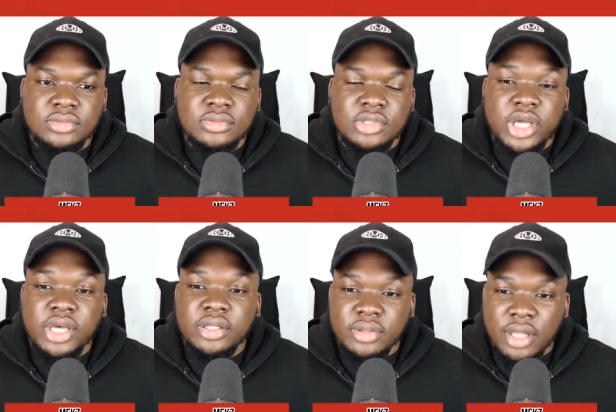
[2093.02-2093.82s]
Yeah,
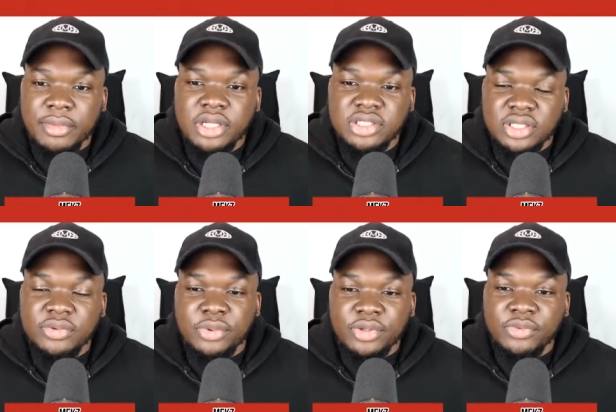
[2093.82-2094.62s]
that match,
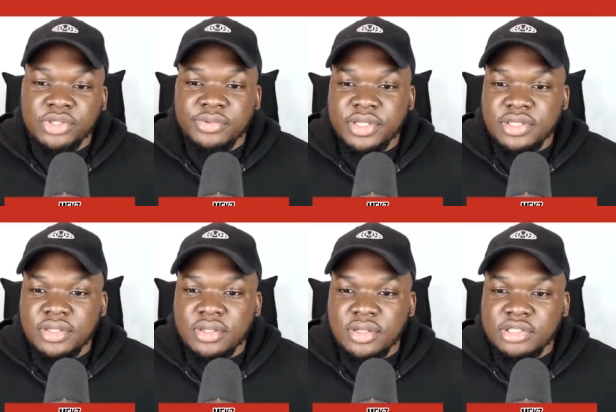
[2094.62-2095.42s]
it was amazing,
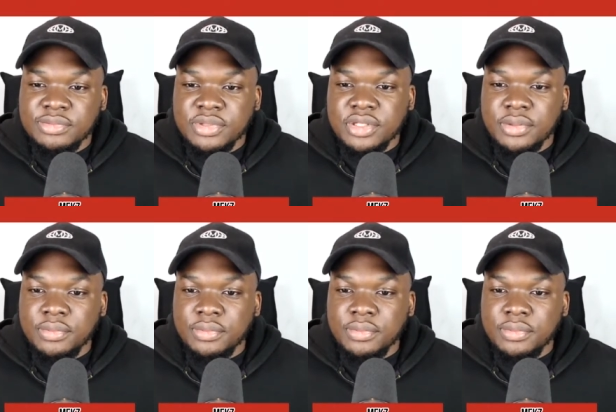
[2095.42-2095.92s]
100%.